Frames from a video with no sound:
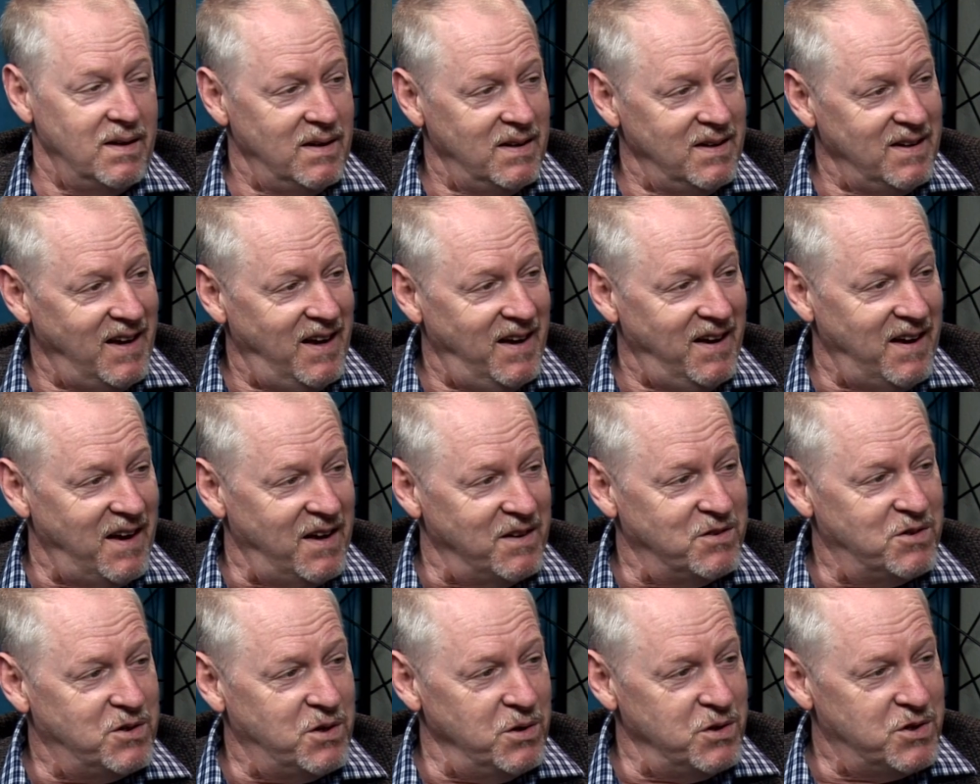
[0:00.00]
Yeah,
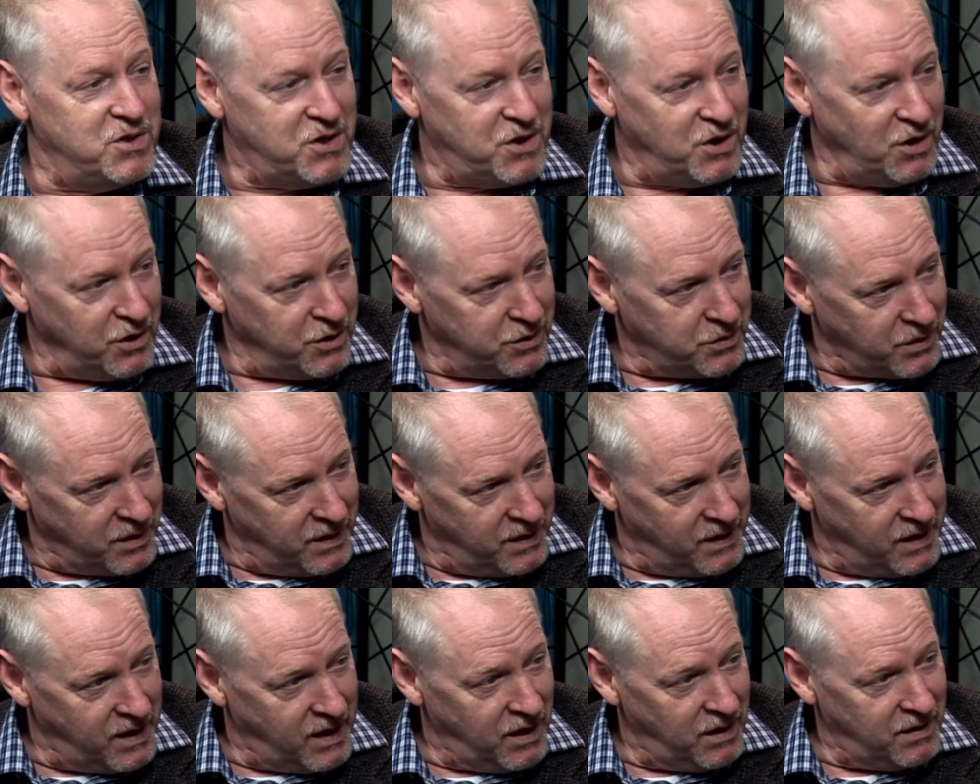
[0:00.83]
had 2 children
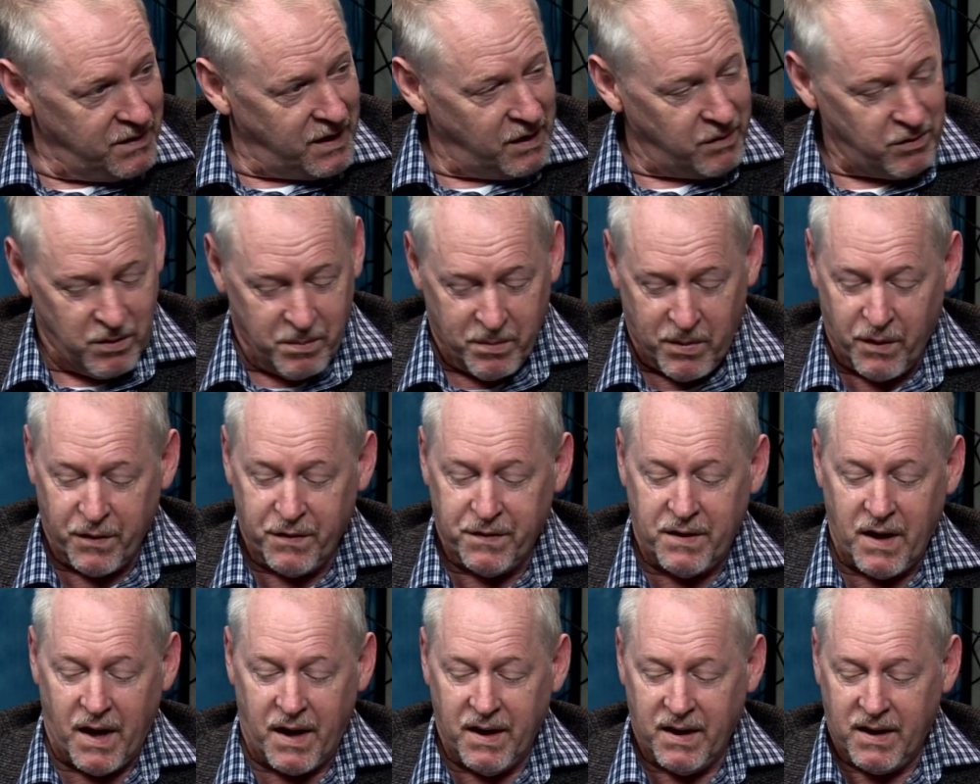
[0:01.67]
there. They were both
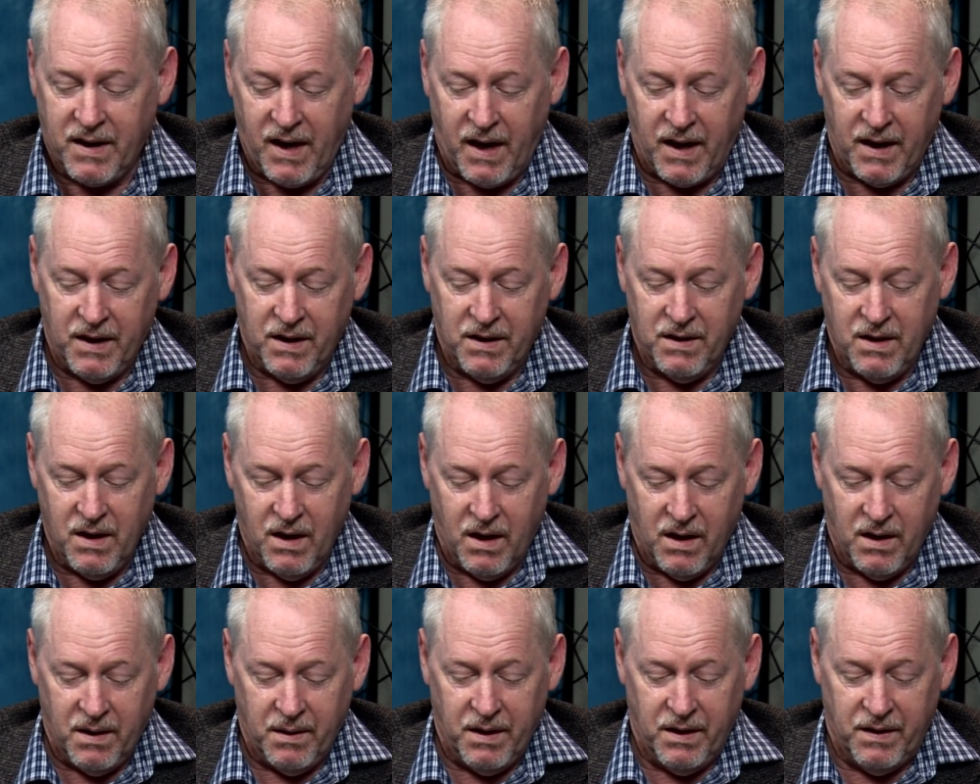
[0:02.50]
dedicated
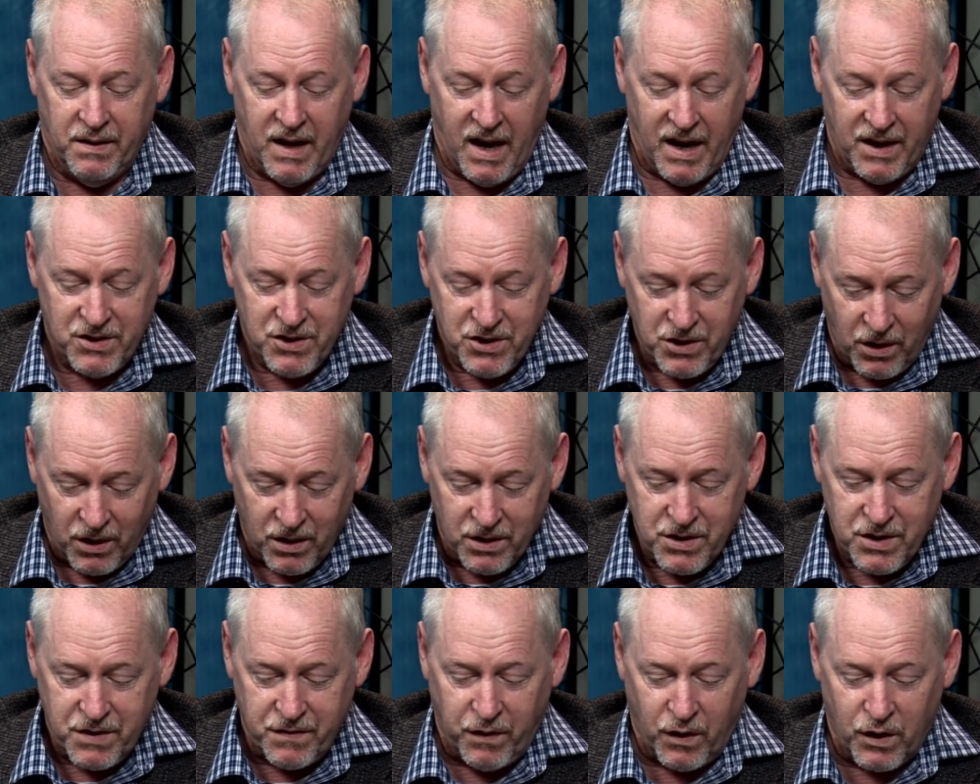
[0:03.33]
in that
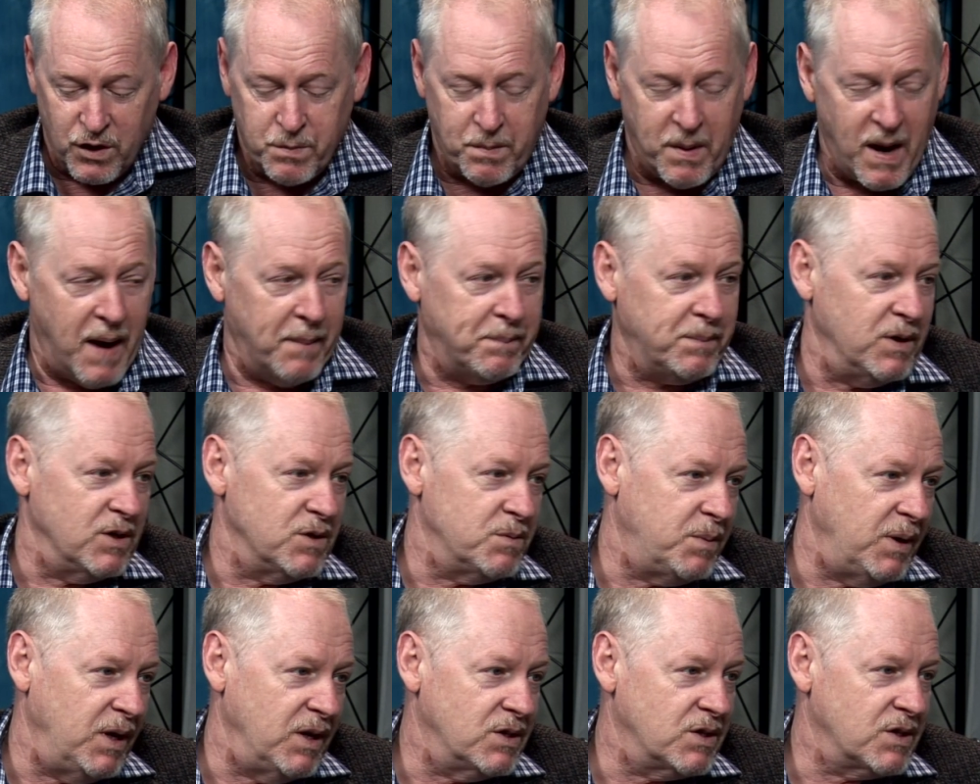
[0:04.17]
church, First Baptist
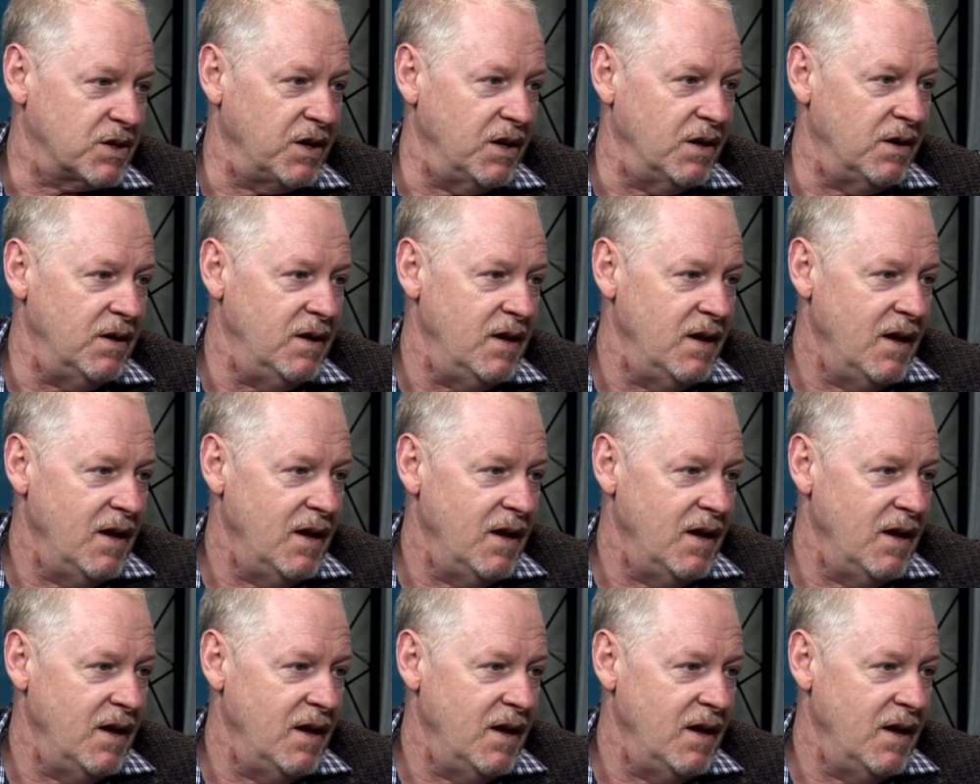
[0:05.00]
Peekskill.